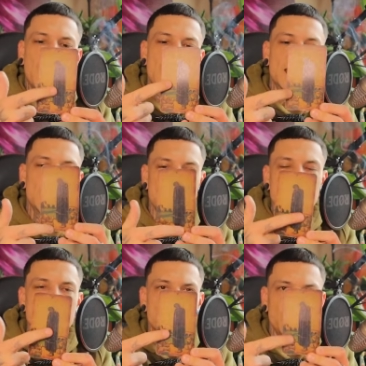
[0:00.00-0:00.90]
And
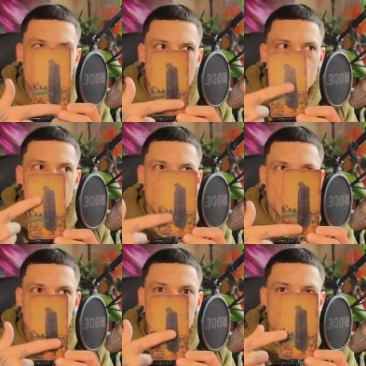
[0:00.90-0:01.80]
in this Five
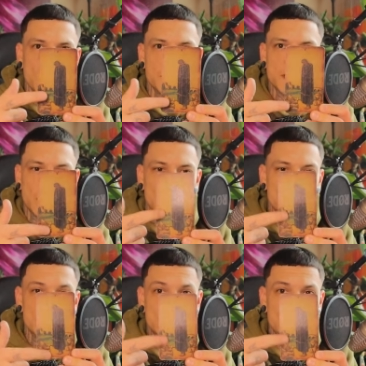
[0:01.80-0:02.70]
of Cups
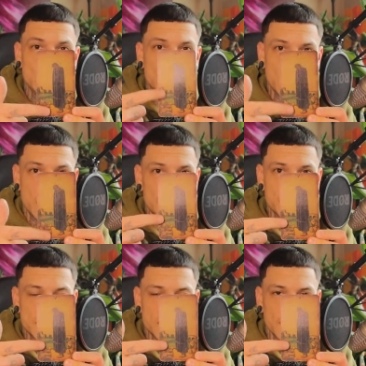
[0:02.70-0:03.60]
card, there's two
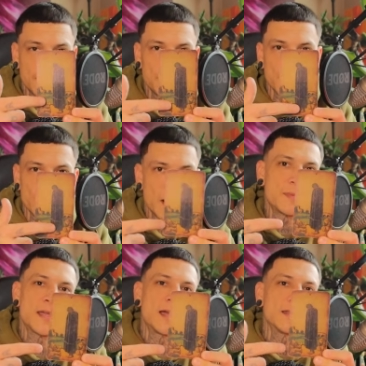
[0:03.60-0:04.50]
cups right
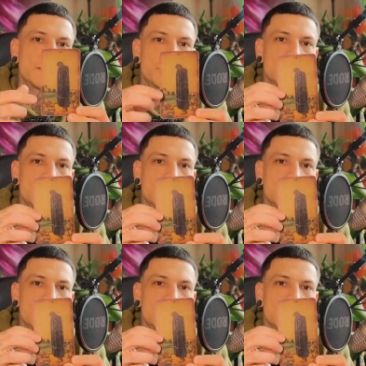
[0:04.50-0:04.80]
behind the